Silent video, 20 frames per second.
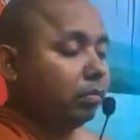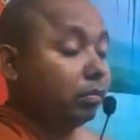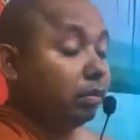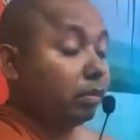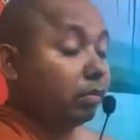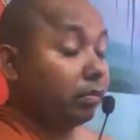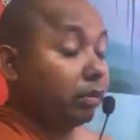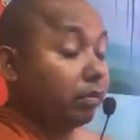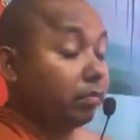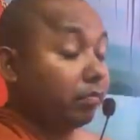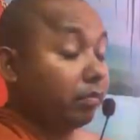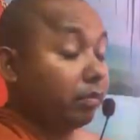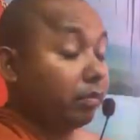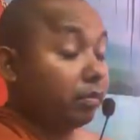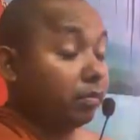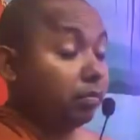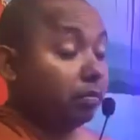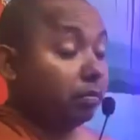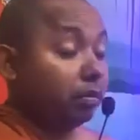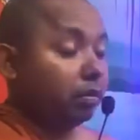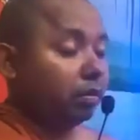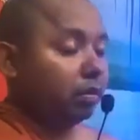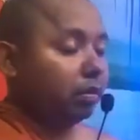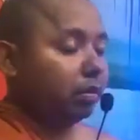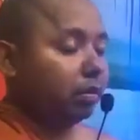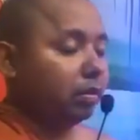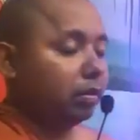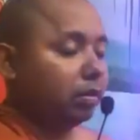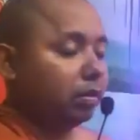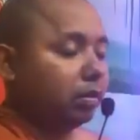May my friend
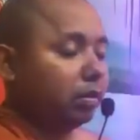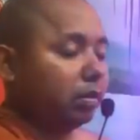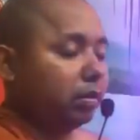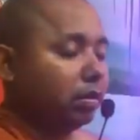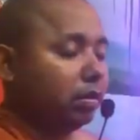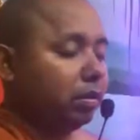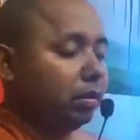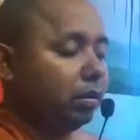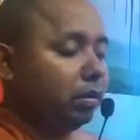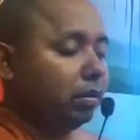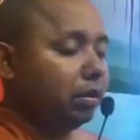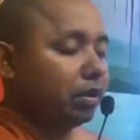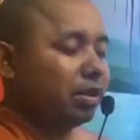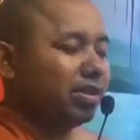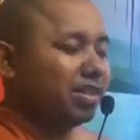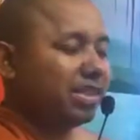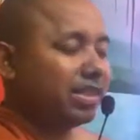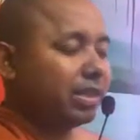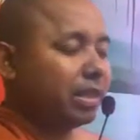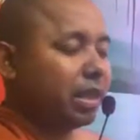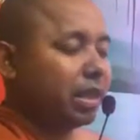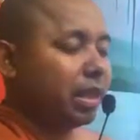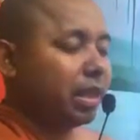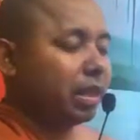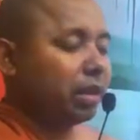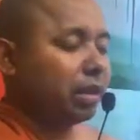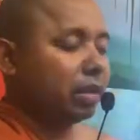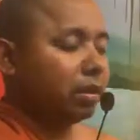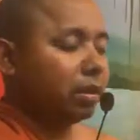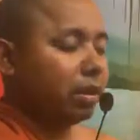be
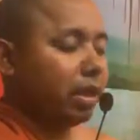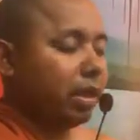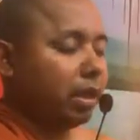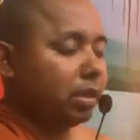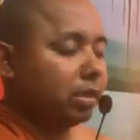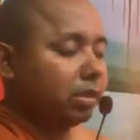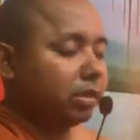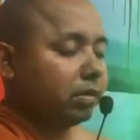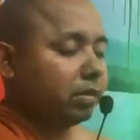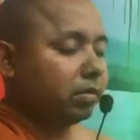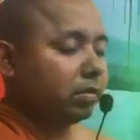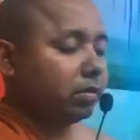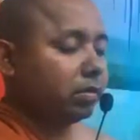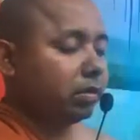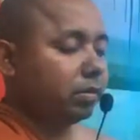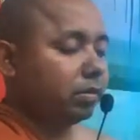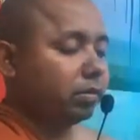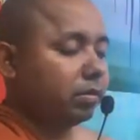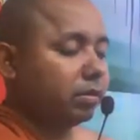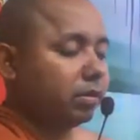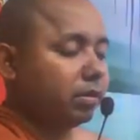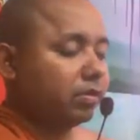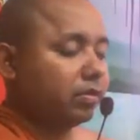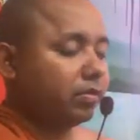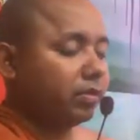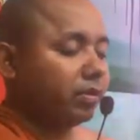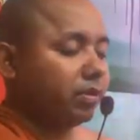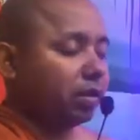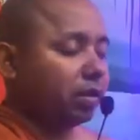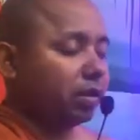content, and so on. Just
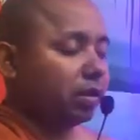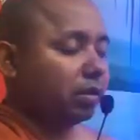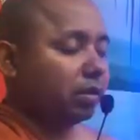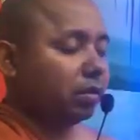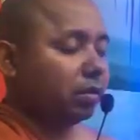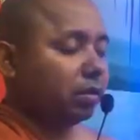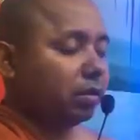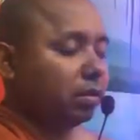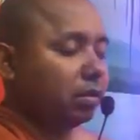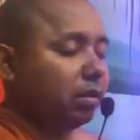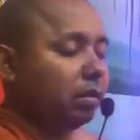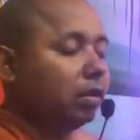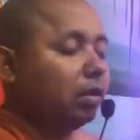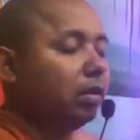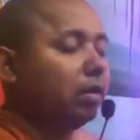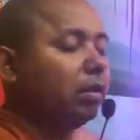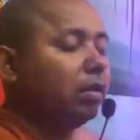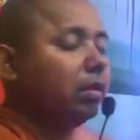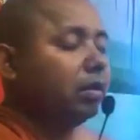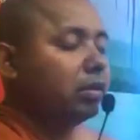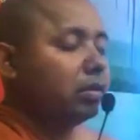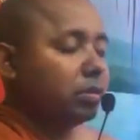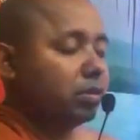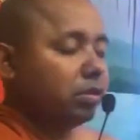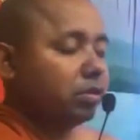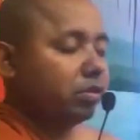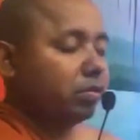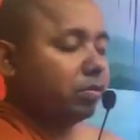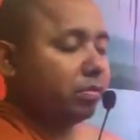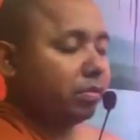radiate to
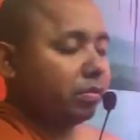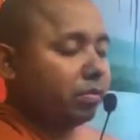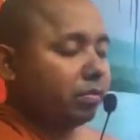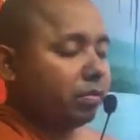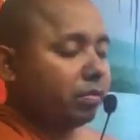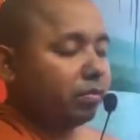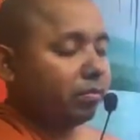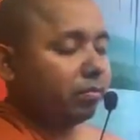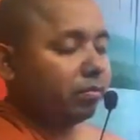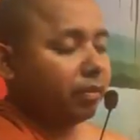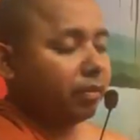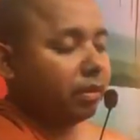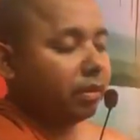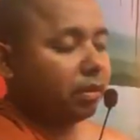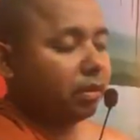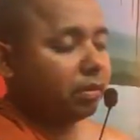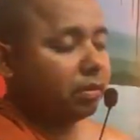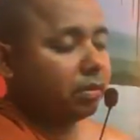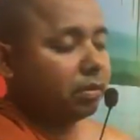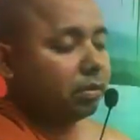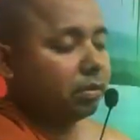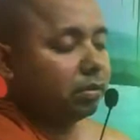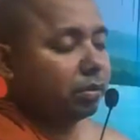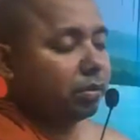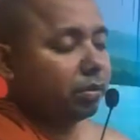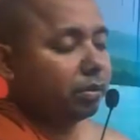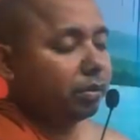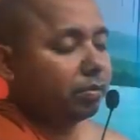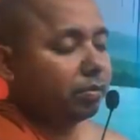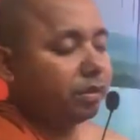your spiritual friend,
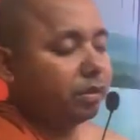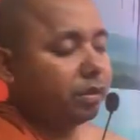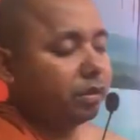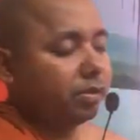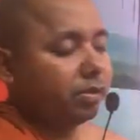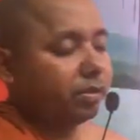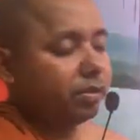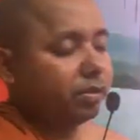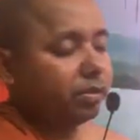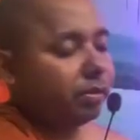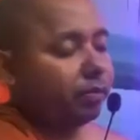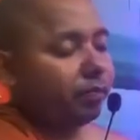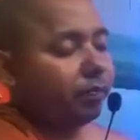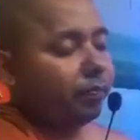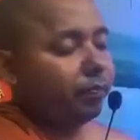20 minutes.